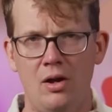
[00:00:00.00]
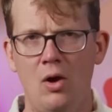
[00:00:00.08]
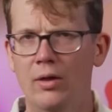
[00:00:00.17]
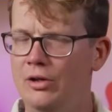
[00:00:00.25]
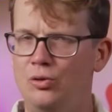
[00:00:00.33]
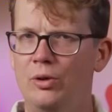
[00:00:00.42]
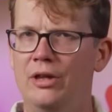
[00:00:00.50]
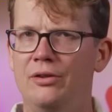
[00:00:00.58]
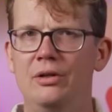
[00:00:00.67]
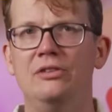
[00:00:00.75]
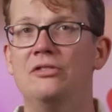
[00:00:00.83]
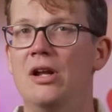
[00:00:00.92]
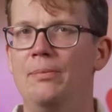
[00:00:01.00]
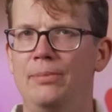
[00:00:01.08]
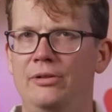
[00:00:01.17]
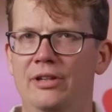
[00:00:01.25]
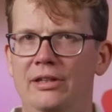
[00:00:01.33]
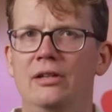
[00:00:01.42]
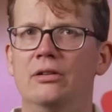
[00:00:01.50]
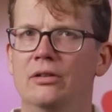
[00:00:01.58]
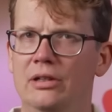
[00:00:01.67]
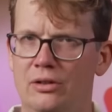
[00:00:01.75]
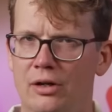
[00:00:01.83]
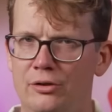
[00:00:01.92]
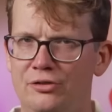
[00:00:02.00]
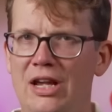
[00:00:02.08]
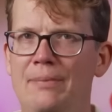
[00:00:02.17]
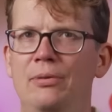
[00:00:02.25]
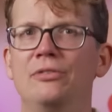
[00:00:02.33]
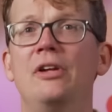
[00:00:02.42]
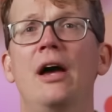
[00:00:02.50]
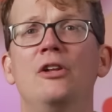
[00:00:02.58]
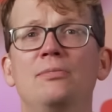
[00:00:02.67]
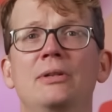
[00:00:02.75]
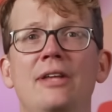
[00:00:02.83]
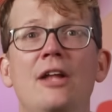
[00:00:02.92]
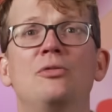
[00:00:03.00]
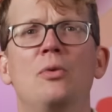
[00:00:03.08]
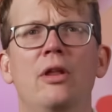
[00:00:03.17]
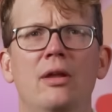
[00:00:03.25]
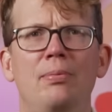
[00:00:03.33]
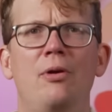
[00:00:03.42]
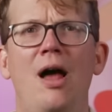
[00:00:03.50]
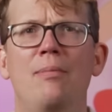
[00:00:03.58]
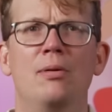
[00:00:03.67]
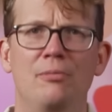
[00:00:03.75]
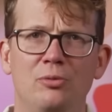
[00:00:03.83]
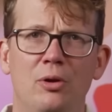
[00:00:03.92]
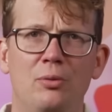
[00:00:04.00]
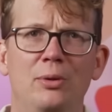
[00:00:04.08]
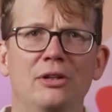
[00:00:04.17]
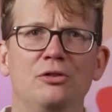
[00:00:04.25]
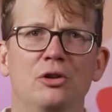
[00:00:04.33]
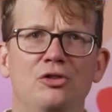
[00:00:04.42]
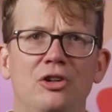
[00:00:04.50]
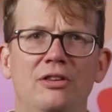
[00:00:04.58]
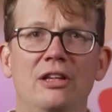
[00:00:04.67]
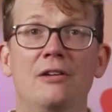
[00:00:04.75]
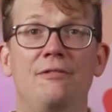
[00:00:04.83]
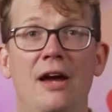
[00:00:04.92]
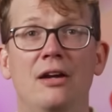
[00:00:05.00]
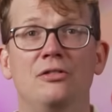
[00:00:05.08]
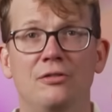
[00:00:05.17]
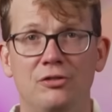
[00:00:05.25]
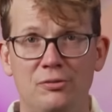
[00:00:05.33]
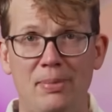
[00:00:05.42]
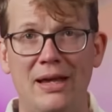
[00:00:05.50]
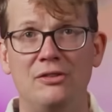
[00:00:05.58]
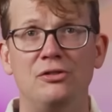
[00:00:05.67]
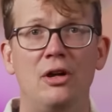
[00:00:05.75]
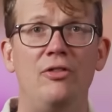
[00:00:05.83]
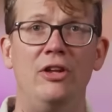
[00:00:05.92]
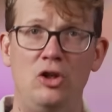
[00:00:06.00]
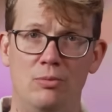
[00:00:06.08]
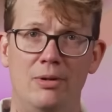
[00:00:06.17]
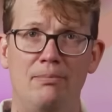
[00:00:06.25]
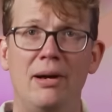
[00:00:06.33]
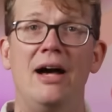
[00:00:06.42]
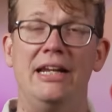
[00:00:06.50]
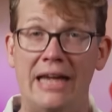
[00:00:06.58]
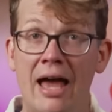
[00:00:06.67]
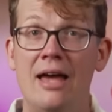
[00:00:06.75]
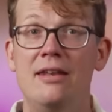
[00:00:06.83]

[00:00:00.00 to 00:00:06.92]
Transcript: I know that 23 is not a particularly large sample size, but that's one of the problems with researching the effects of space on the human body.